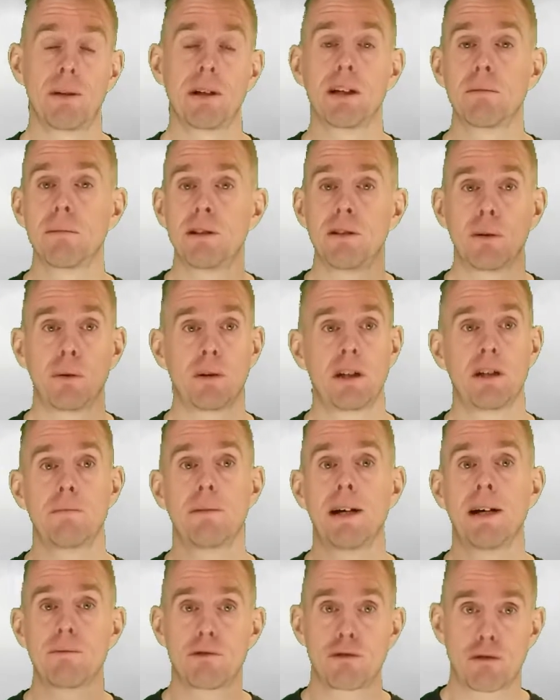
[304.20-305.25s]
and we're going to be talking
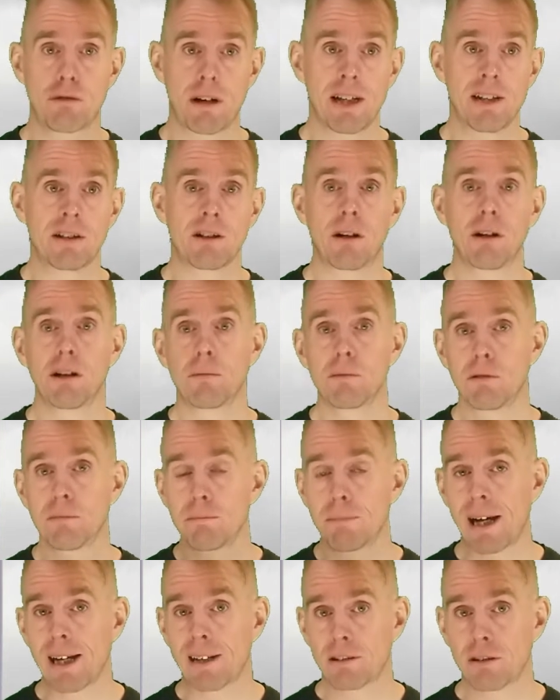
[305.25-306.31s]
about trade columns
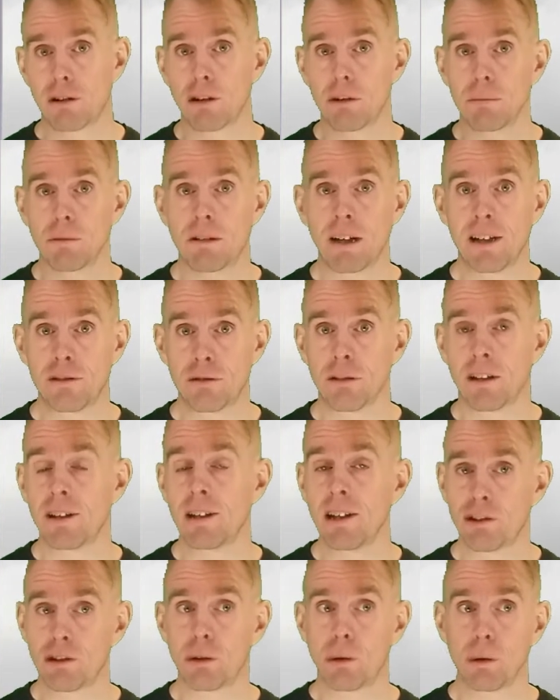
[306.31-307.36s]
and packed columns later on in
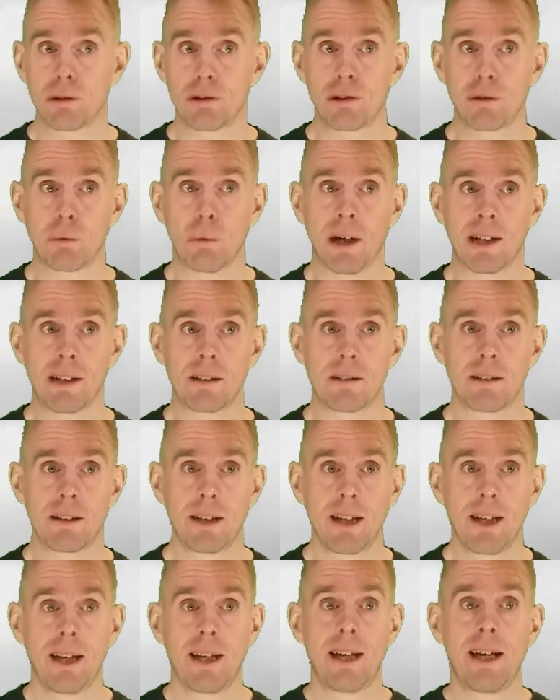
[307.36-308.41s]
this course as well.
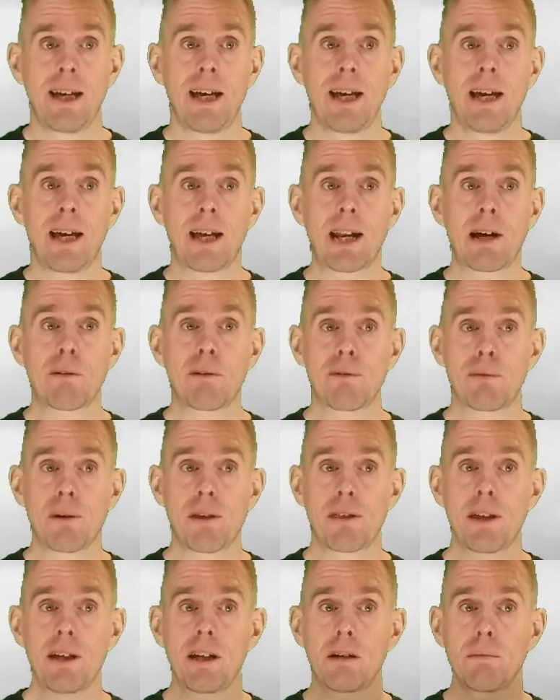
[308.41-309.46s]
Now, if
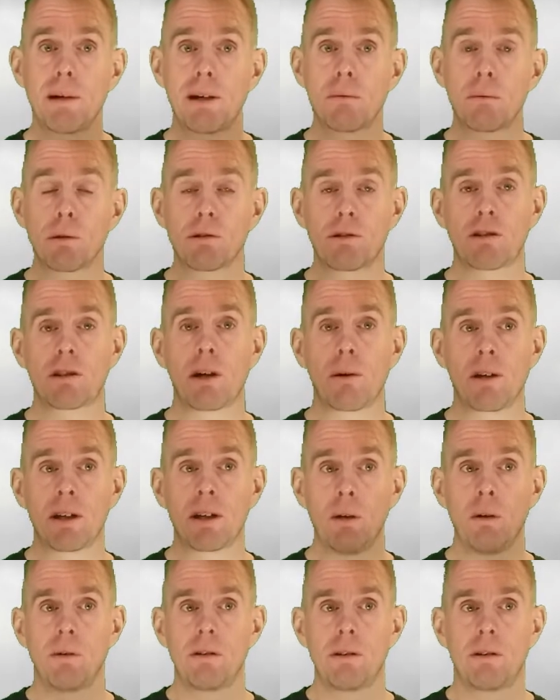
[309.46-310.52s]
we think about what's
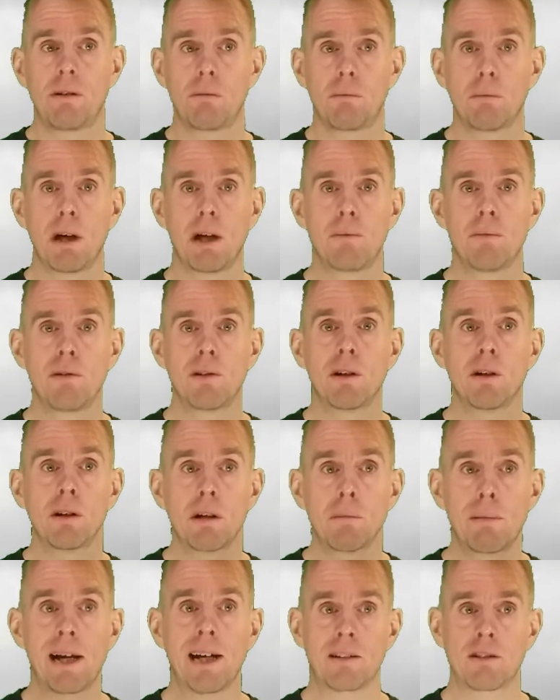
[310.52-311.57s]
going on when we've
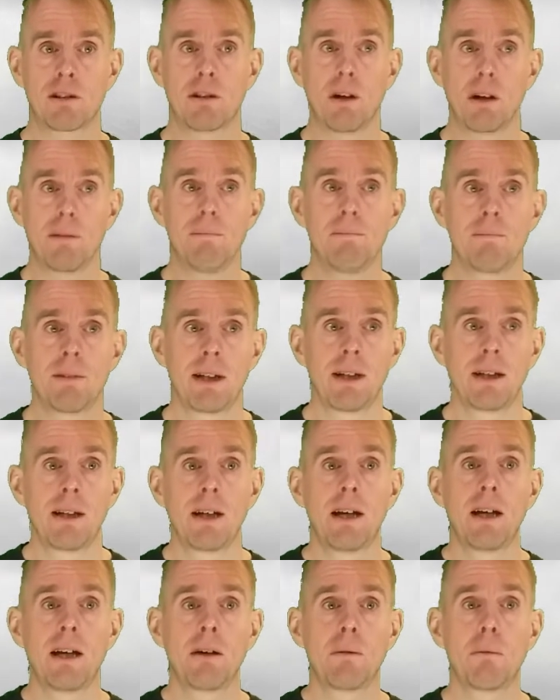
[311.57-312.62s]
got a packed column,
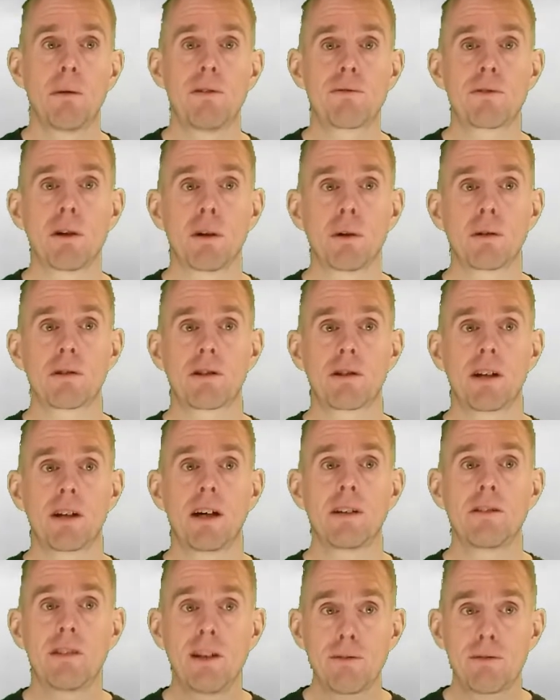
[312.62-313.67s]
we've got
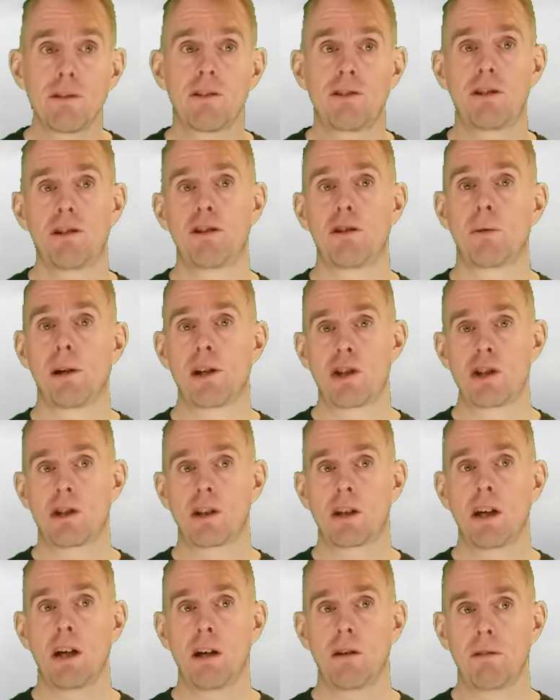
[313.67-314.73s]
a different
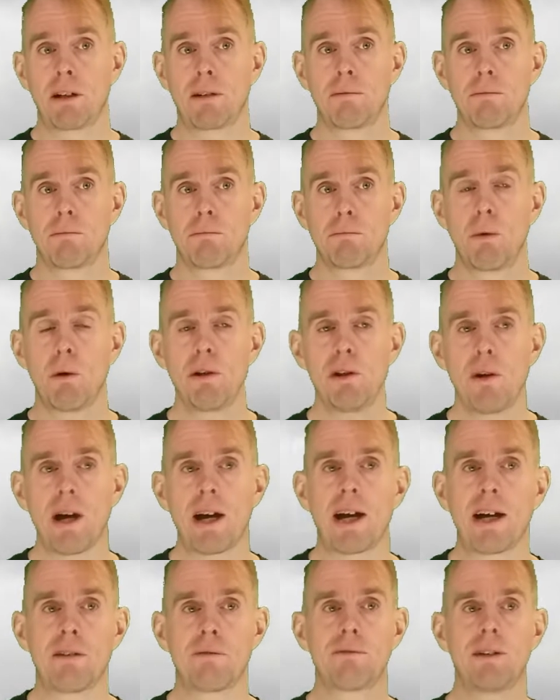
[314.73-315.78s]
situation occurring. What you
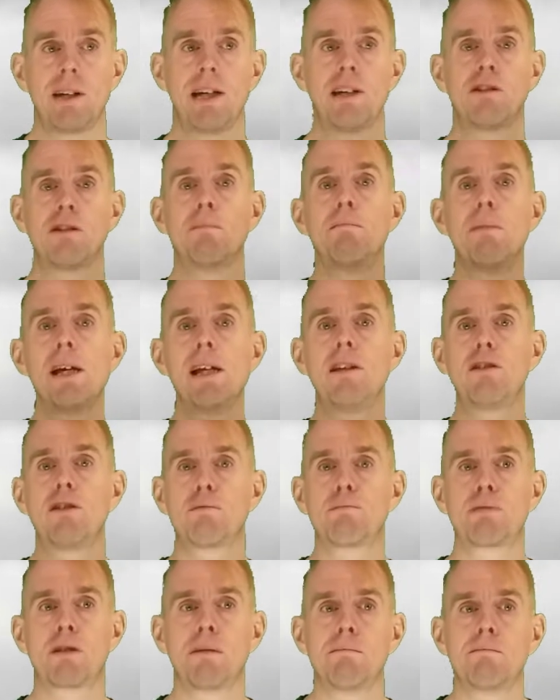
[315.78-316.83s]
have is a means
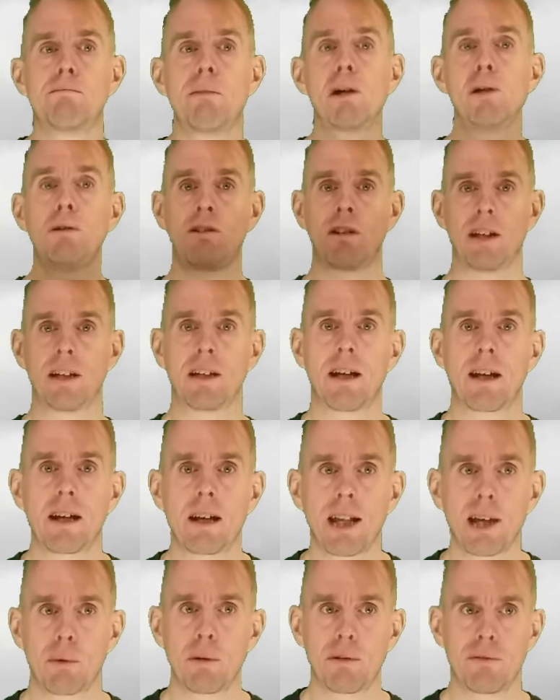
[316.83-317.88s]
of promoting
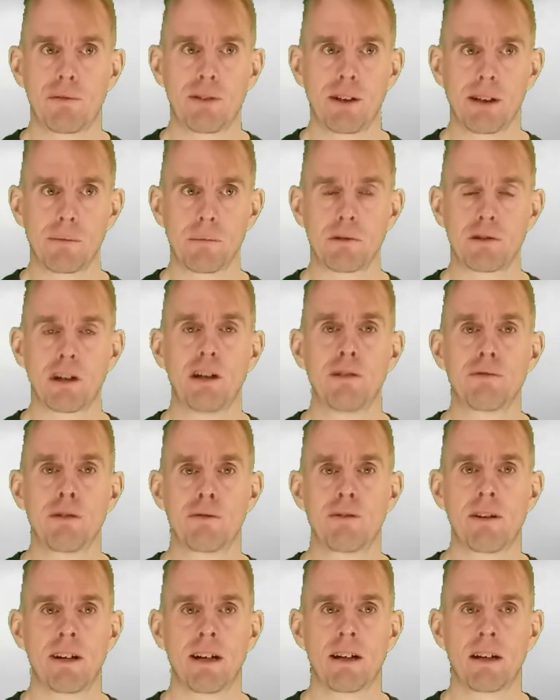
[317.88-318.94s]
liquid films over
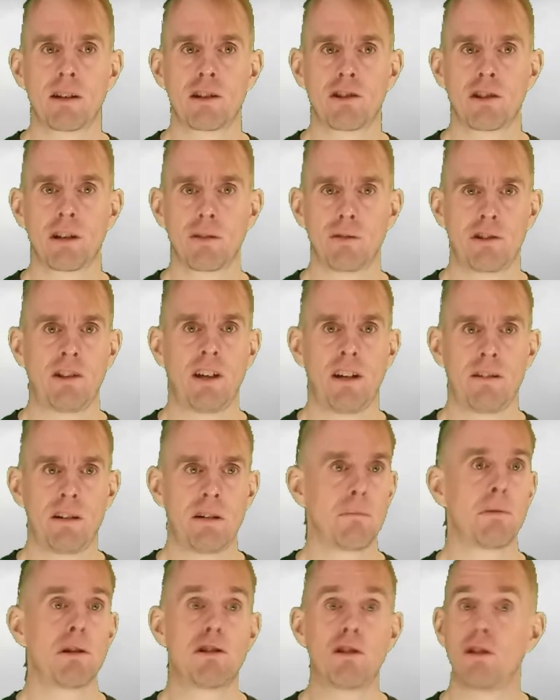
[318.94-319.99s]
a very large surface
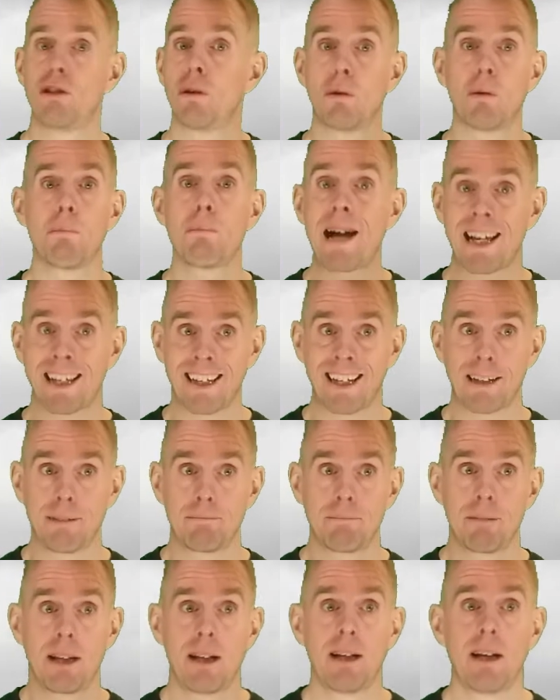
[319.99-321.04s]
area, which is your packing.
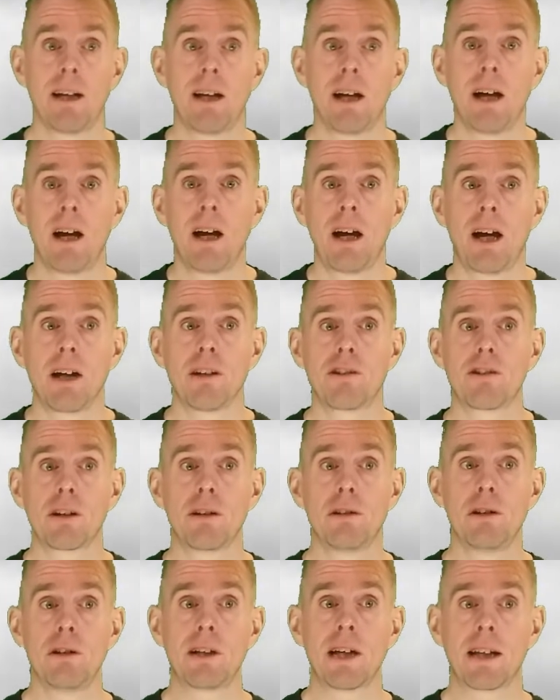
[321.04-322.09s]
And
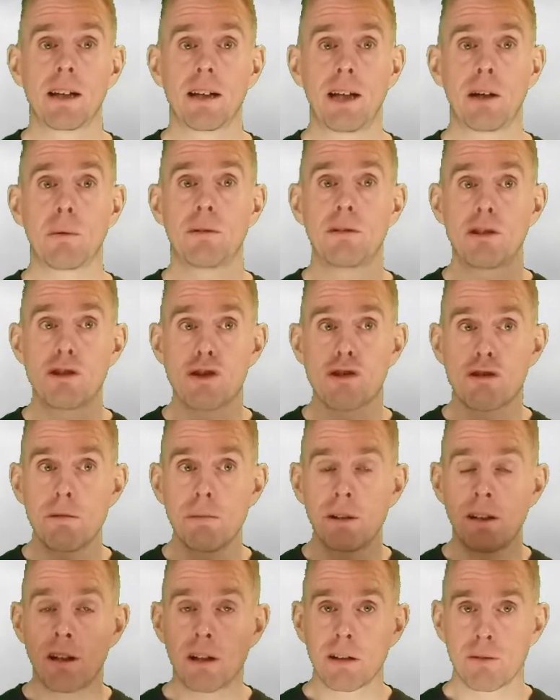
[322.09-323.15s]
so you get liquid
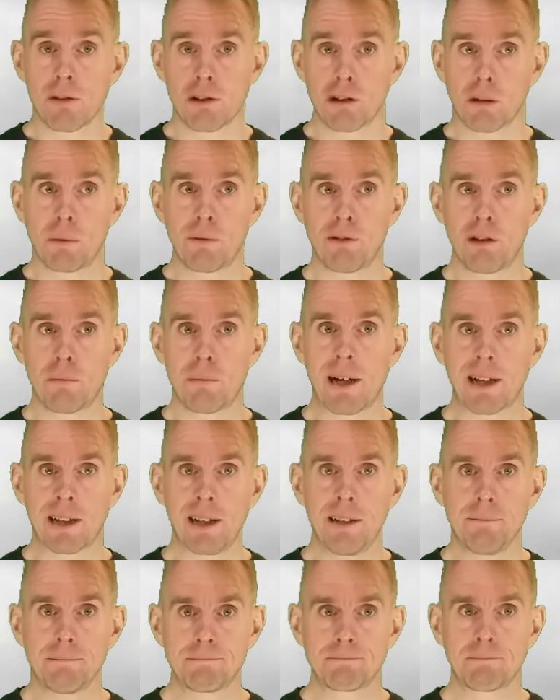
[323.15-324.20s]
distributed over the top of your
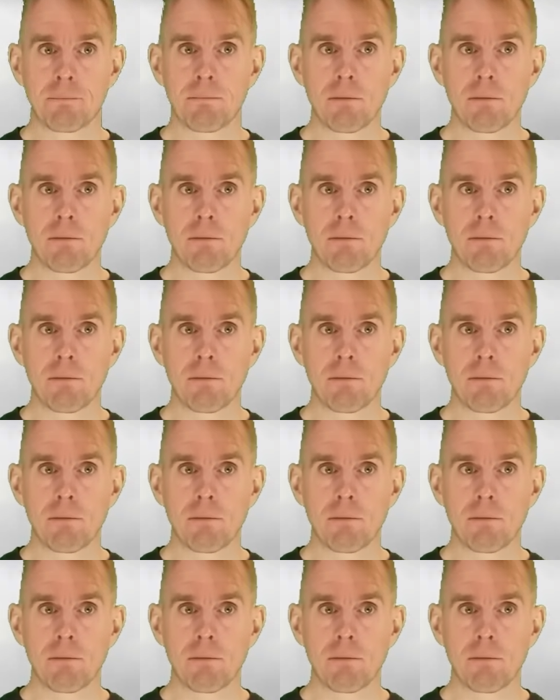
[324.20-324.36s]
packing,